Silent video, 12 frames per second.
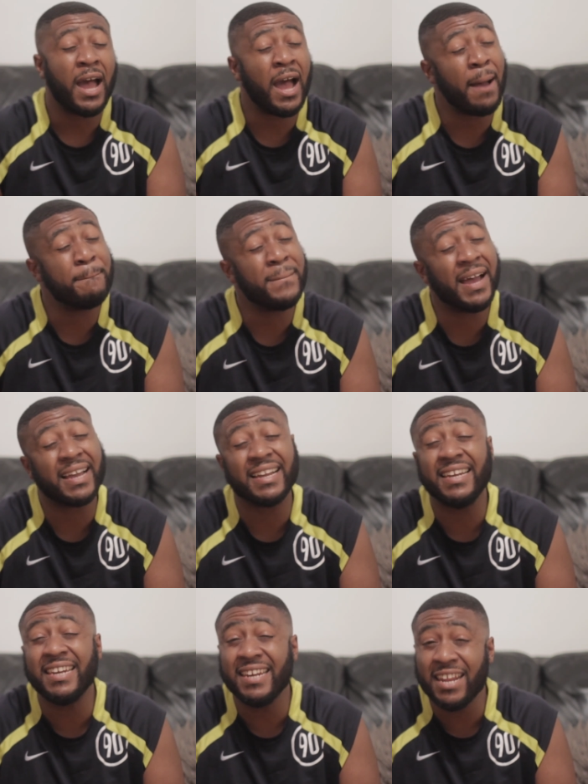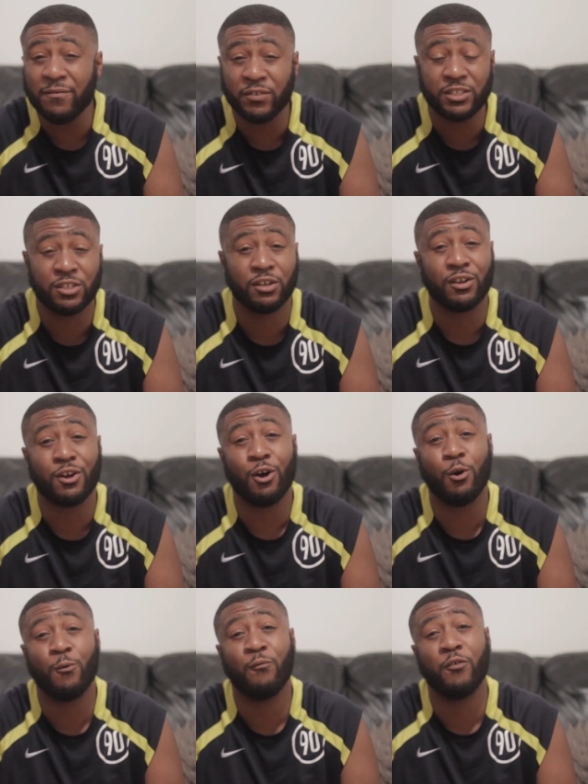A magnificent
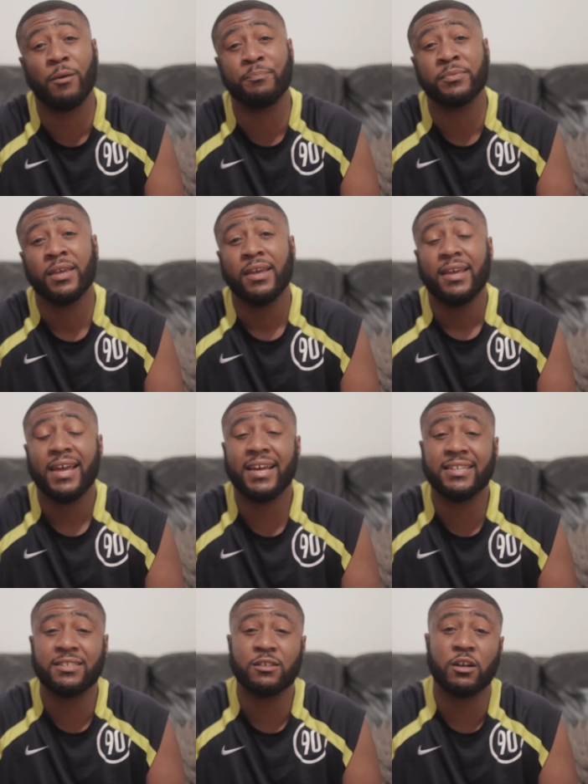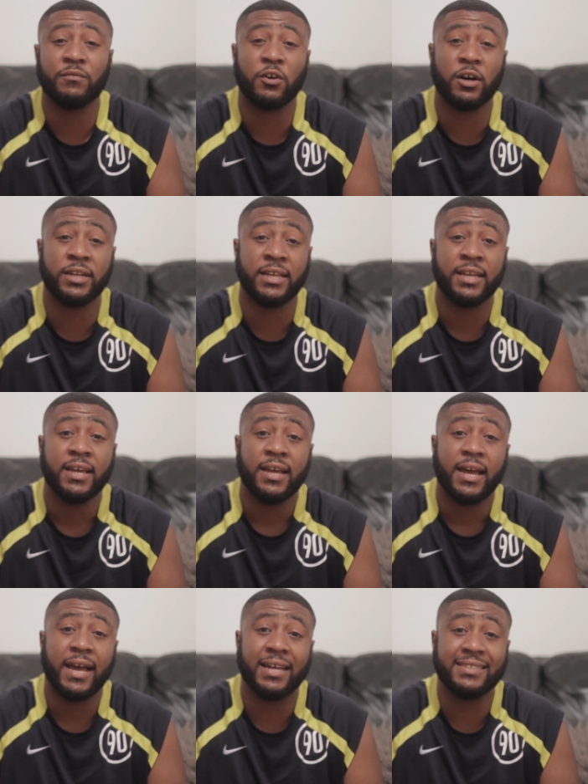goal from Edinson Cavani.
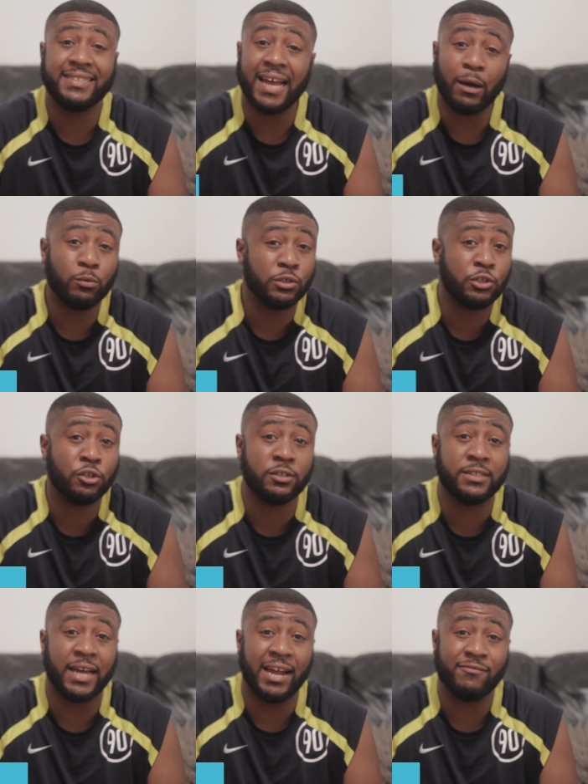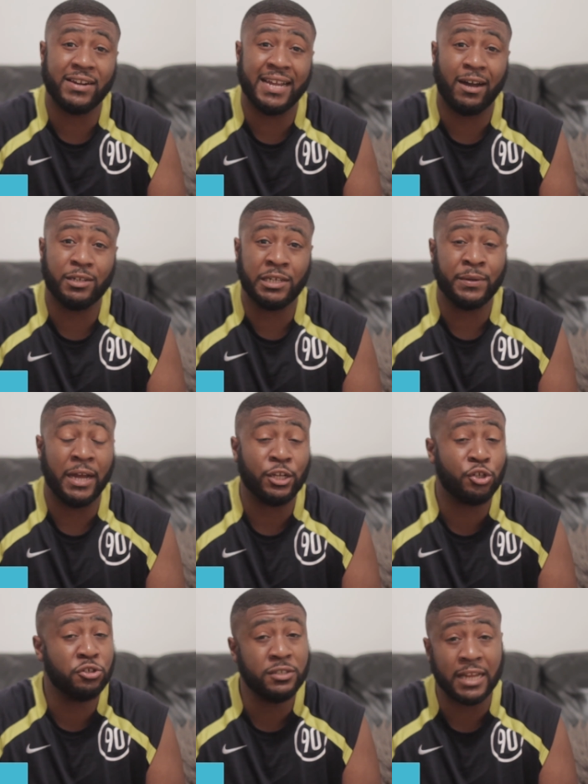And that was good night Ronaldo
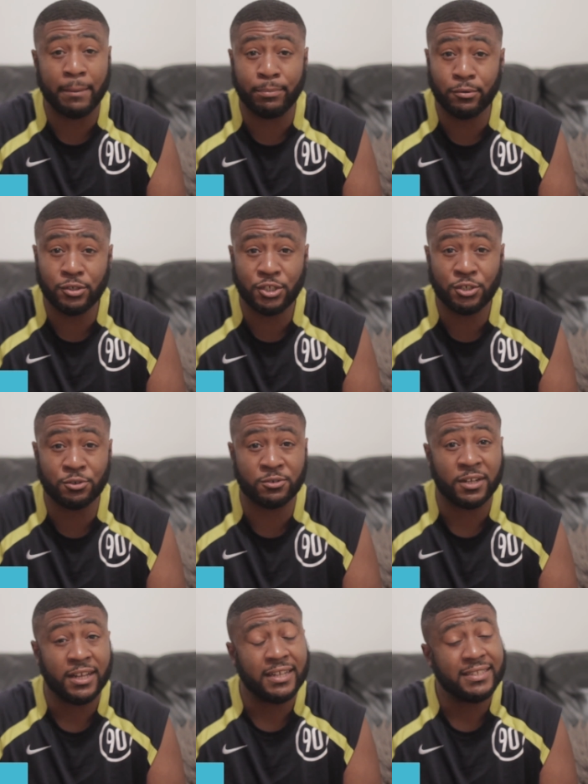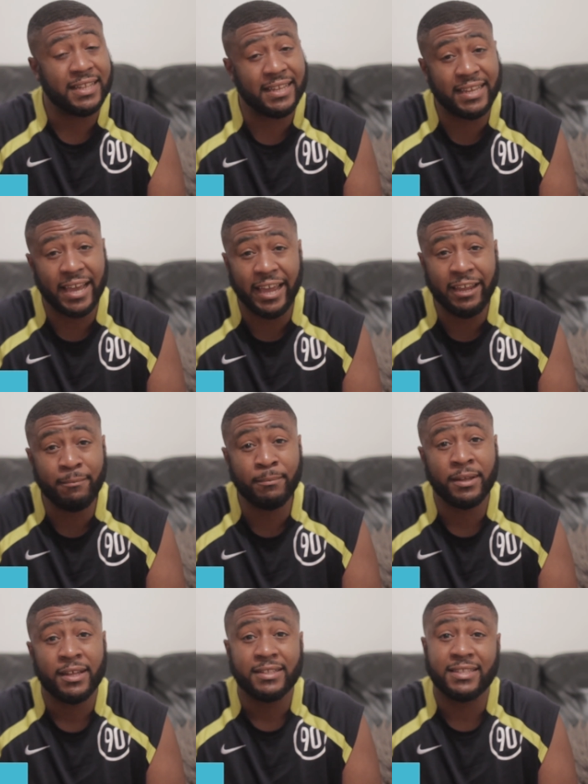and good night Portugal. They
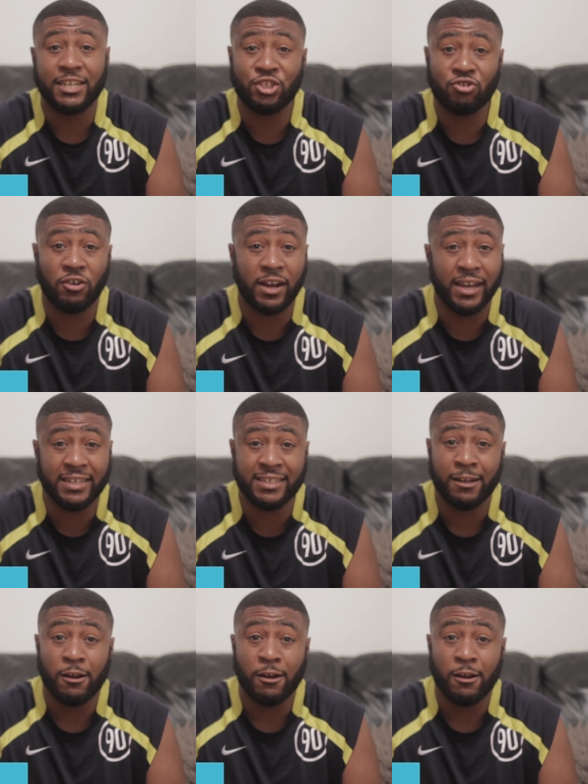came, they tried,